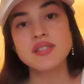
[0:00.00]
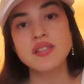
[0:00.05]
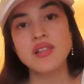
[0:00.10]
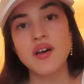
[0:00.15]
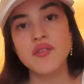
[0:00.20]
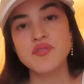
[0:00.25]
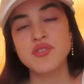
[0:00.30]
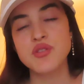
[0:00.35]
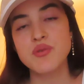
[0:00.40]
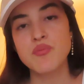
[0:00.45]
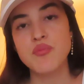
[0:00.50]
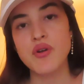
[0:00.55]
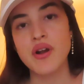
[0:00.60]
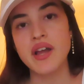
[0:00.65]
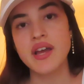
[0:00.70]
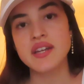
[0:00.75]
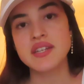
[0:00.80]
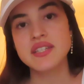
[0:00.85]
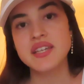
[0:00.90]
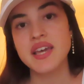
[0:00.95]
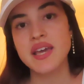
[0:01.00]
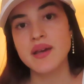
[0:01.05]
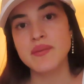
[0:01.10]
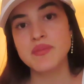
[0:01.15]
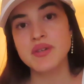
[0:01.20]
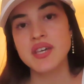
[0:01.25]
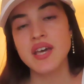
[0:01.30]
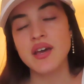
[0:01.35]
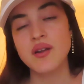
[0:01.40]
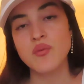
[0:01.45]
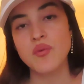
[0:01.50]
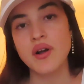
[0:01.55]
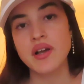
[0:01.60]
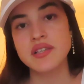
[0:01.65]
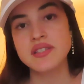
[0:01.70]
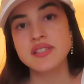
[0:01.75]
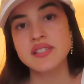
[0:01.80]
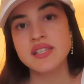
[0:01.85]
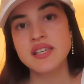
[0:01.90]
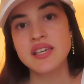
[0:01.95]
loved the brand Cami
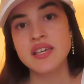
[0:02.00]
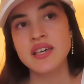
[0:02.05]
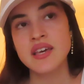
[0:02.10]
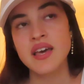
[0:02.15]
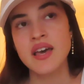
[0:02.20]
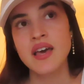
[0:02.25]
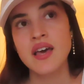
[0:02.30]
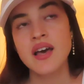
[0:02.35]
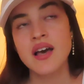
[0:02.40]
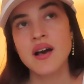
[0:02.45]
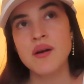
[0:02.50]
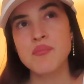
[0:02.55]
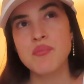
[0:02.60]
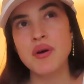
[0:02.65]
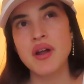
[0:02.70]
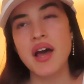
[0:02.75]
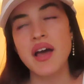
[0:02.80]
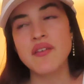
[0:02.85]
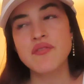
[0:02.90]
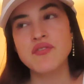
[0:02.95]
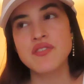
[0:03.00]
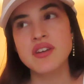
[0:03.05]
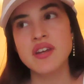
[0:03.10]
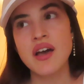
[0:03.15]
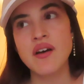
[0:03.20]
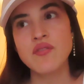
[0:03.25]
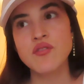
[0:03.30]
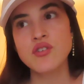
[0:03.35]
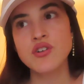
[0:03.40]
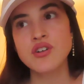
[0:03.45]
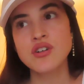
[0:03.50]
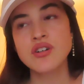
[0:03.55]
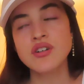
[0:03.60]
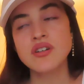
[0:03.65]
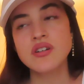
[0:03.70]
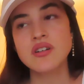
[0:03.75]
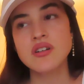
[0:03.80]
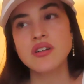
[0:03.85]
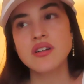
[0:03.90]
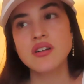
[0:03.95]
NYC, but I've
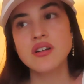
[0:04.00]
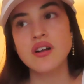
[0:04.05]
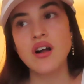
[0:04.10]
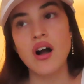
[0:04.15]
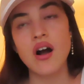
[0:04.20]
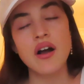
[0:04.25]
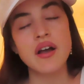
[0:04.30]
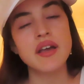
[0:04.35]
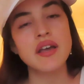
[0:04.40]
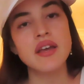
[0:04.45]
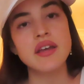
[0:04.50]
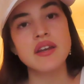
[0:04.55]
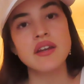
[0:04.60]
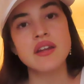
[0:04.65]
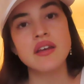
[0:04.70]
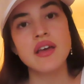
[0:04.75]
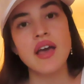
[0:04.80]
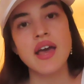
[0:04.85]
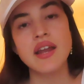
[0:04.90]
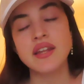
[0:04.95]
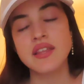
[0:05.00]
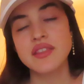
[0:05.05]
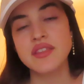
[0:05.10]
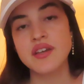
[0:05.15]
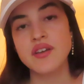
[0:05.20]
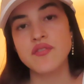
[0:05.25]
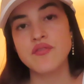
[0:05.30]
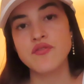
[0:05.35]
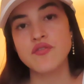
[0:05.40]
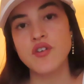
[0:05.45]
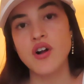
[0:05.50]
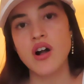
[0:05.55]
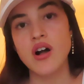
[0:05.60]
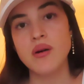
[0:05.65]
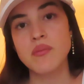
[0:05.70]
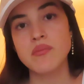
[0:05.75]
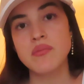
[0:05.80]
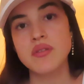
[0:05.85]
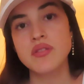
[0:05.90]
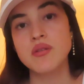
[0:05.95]
never gotten anything
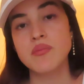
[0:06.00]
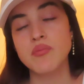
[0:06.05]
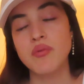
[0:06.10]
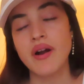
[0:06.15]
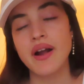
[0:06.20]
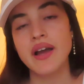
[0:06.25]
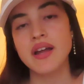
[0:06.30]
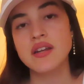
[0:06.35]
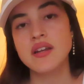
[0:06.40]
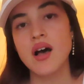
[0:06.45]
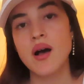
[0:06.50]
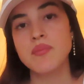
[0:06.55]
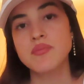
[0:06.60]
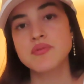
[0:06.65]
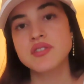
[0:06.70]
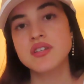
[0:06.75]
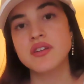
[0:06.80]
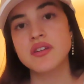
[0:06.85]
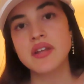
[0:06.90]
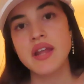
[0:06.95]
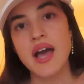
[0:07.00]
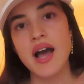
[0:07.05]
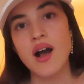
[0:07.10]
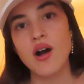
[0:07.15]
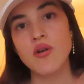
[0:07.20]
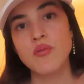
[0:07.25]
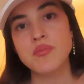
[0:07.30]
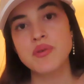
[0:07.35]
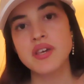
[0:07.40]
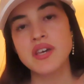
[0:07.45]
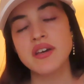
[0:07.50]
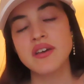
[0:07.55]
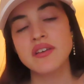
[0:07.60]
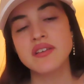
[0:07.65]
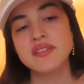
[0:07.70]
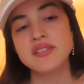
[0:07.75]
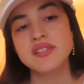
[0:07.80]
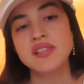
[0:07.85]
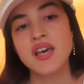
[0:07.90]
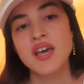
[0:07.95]
from the brand up till now
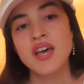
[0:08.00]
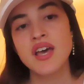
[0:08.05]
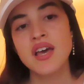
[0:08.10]
because